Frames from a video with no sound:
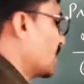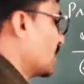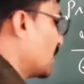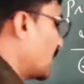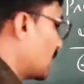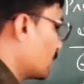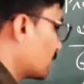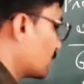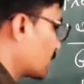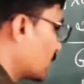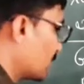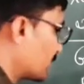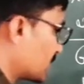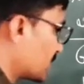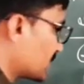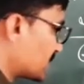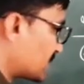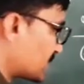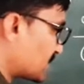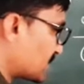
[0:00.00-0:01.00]
Out of
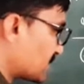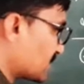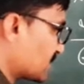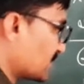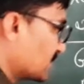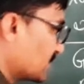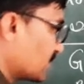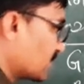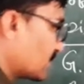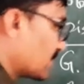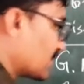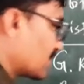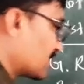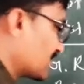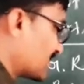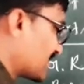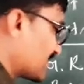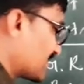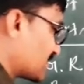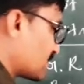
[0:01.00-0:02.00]
this
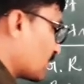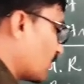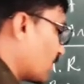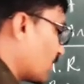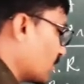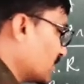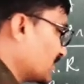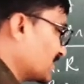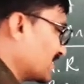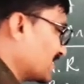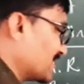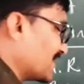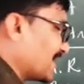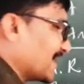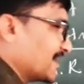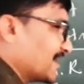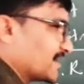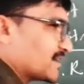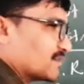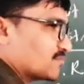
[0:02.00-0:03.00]
all the
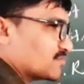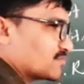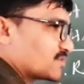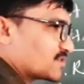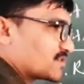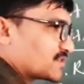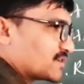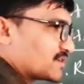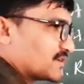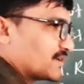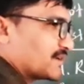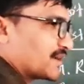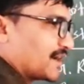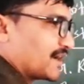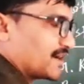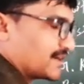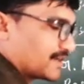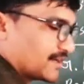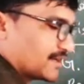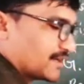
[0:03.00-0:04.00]
items,
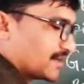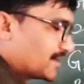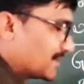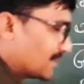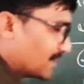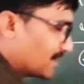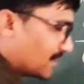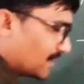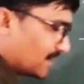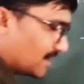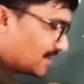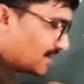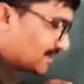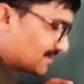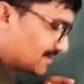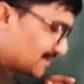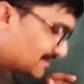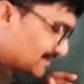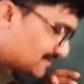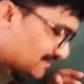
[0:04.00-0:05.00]
right,
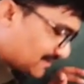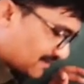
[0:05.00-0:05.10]
these